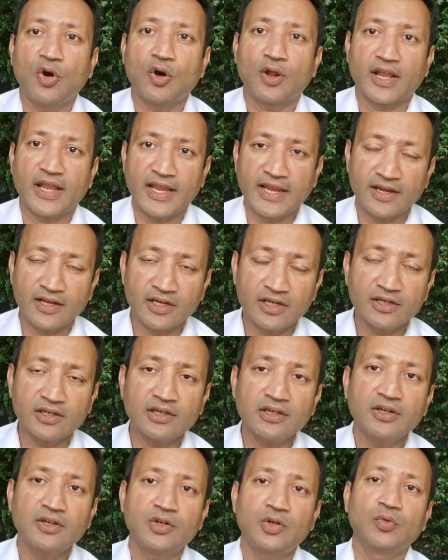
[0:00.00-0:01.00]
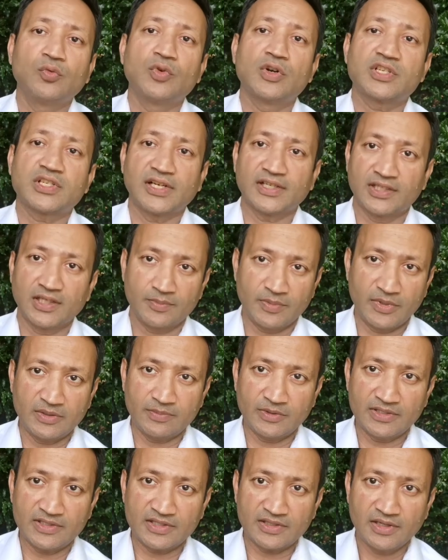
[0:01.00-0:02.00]
or anger towards other
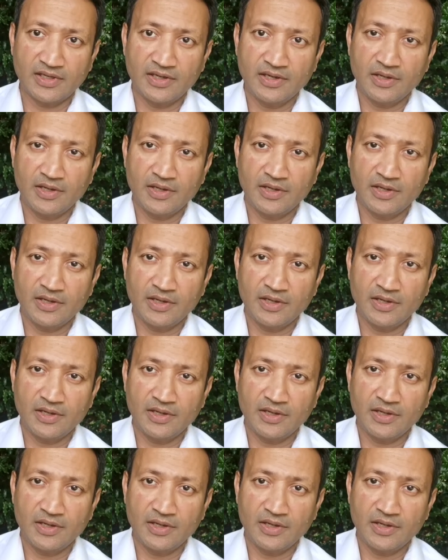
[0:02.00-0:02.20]
peoples